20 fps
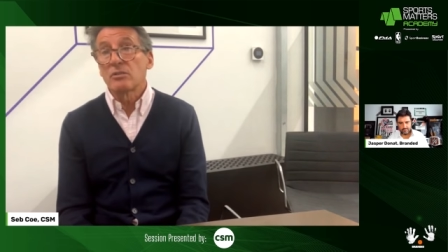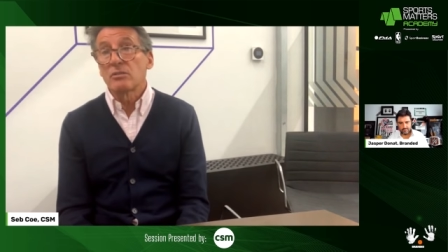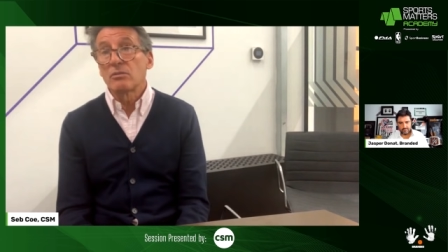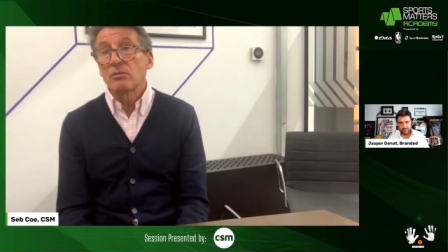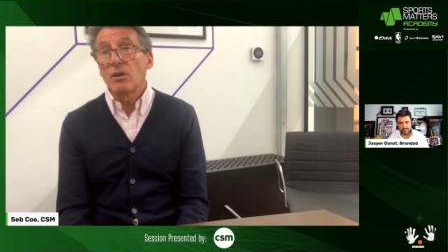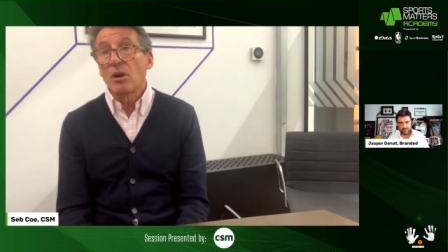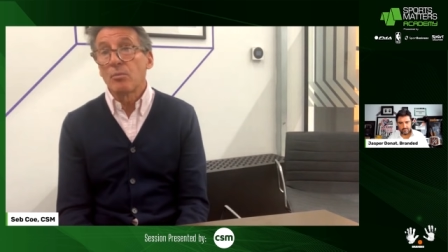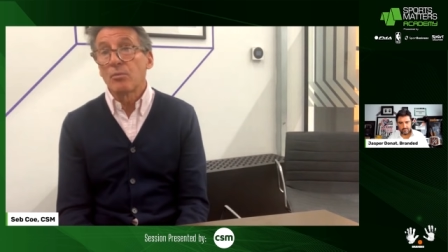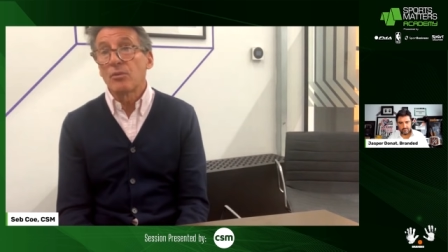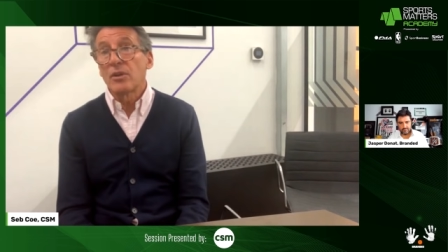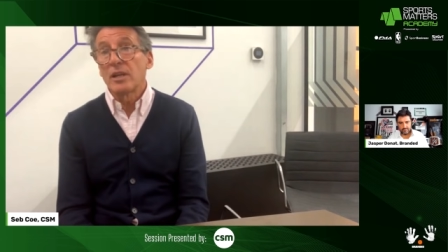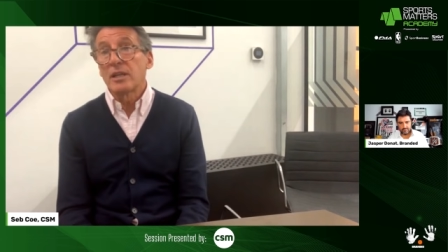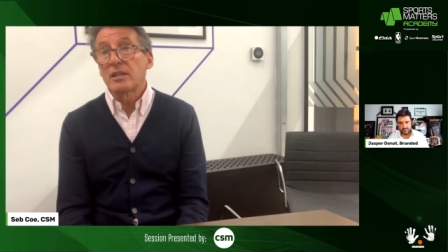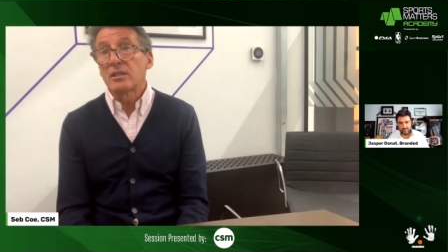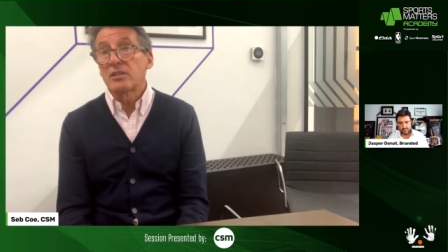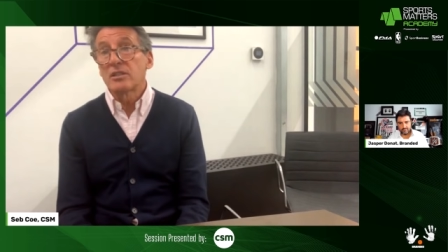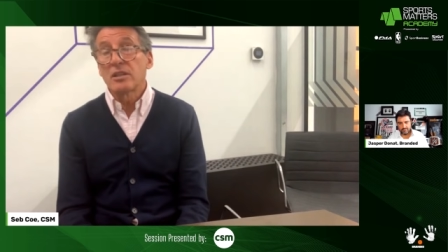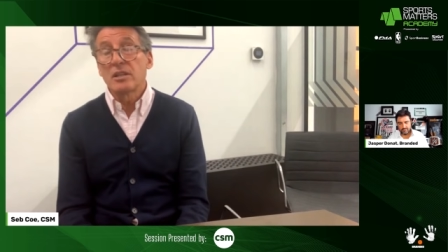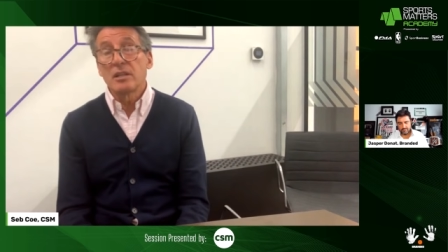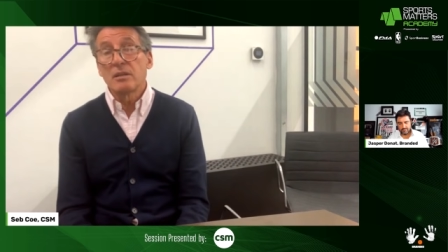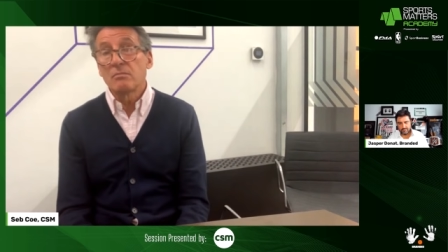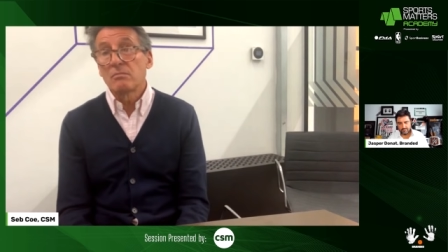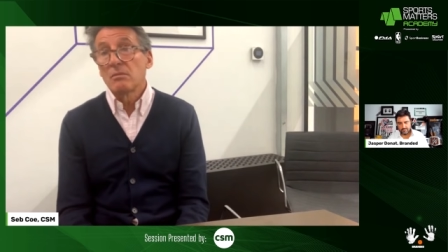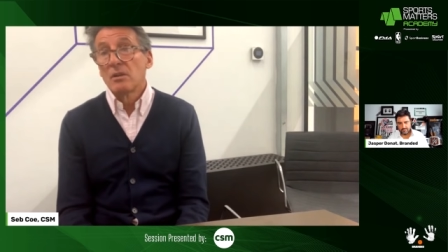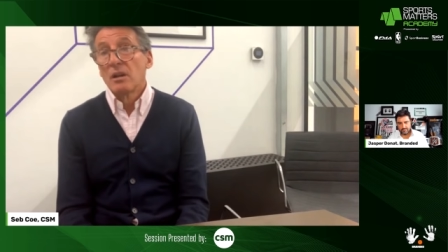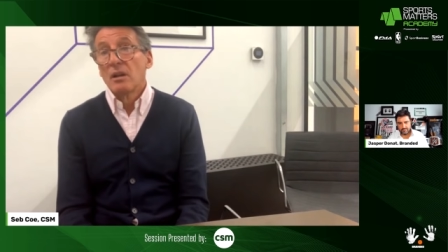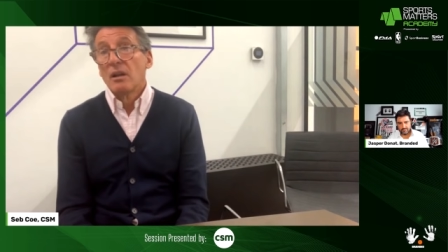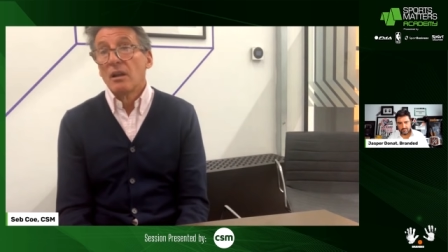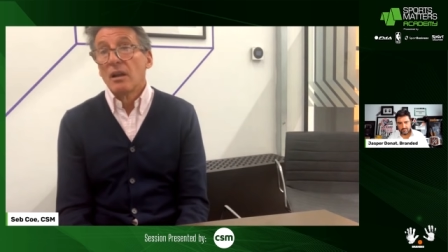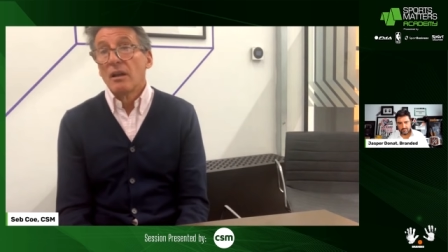to operate a
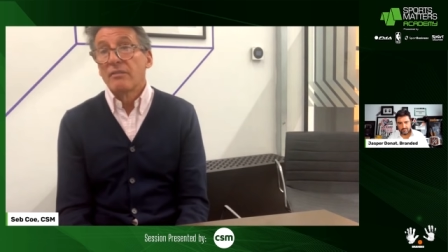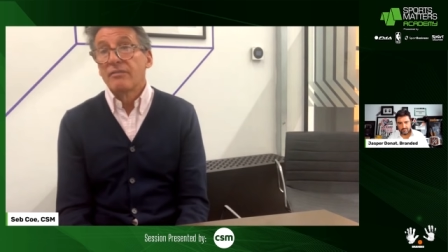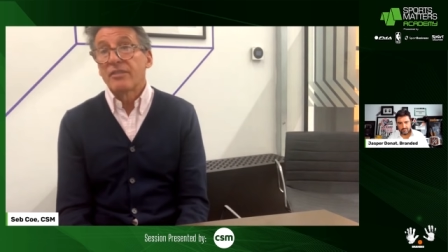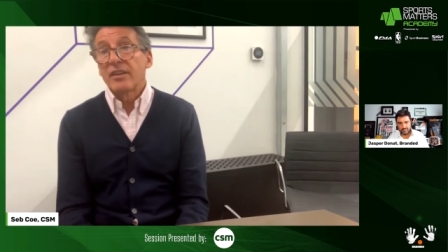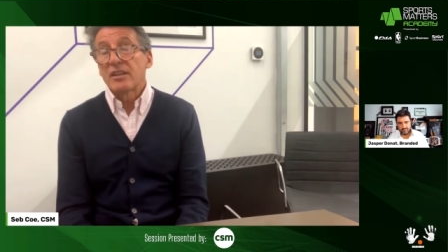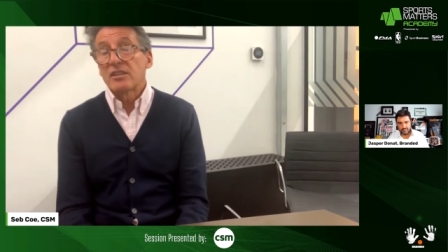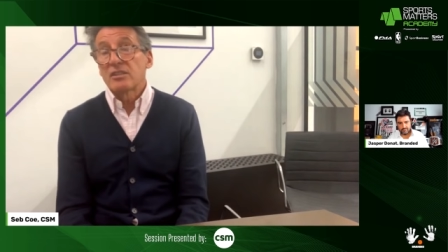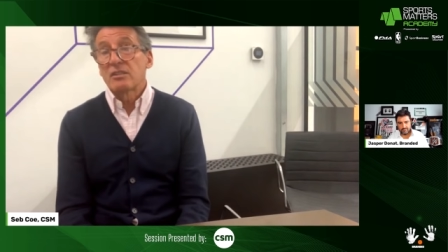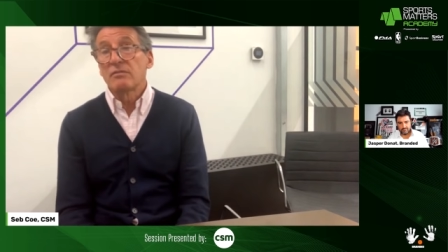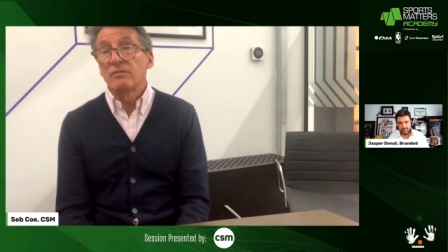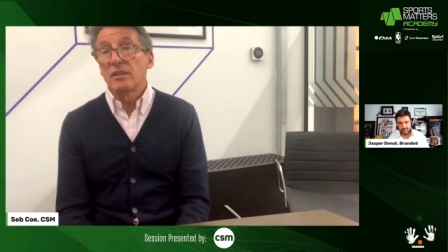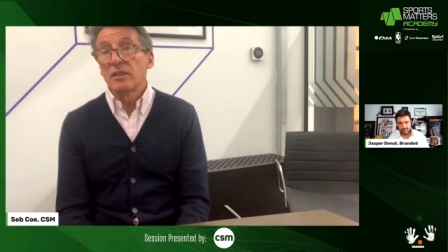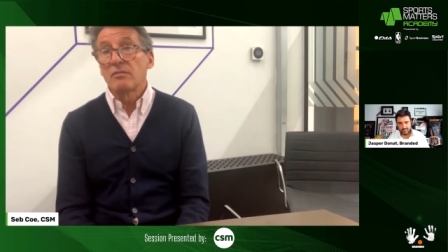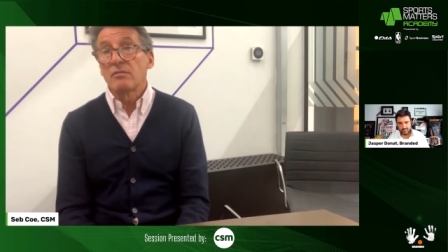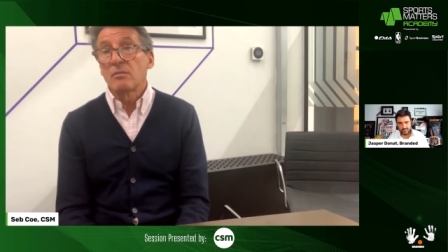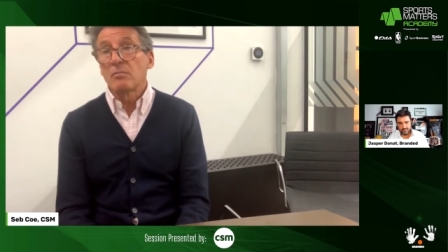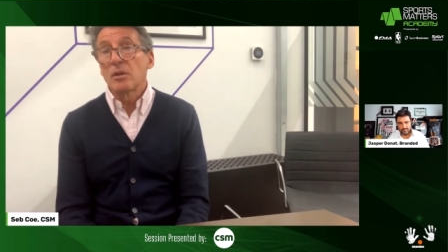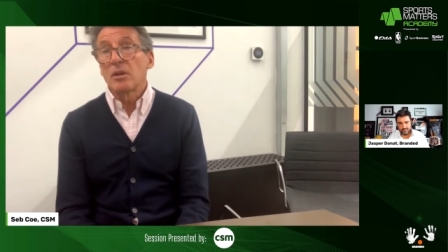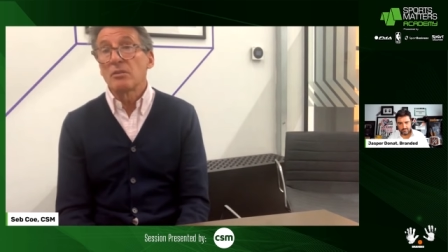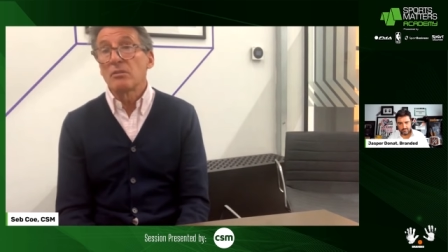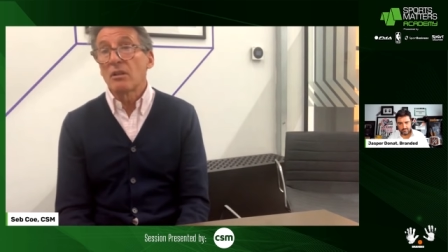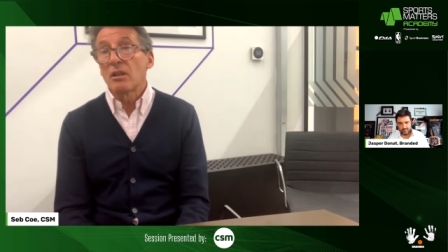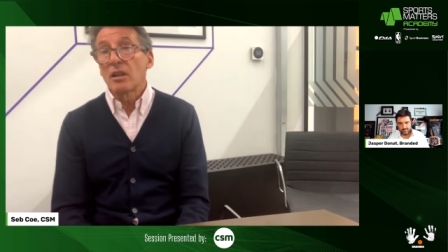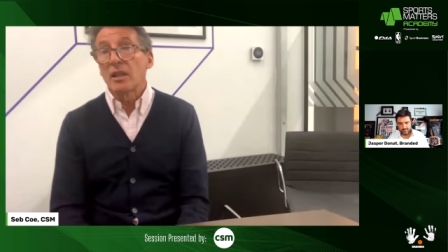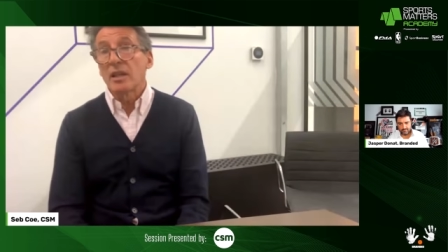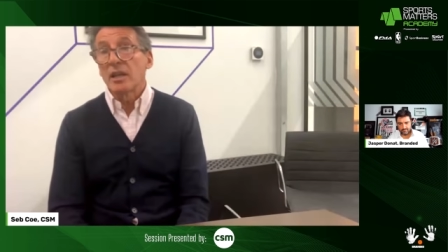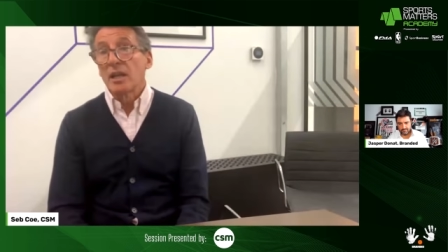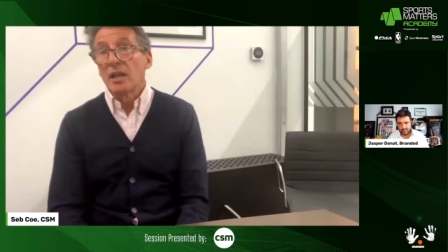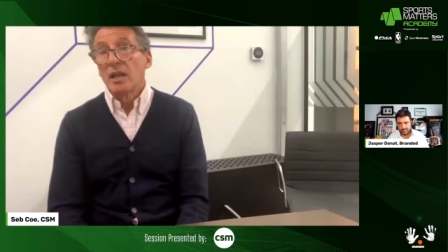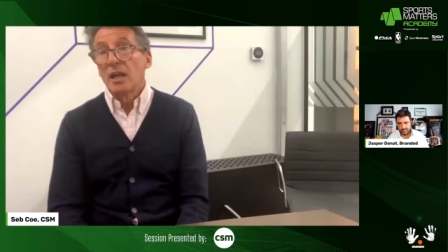team effectively
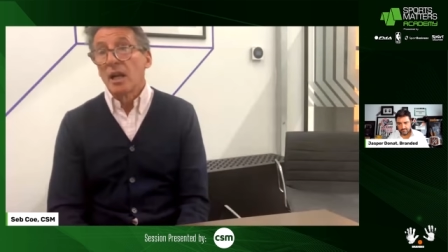remotely.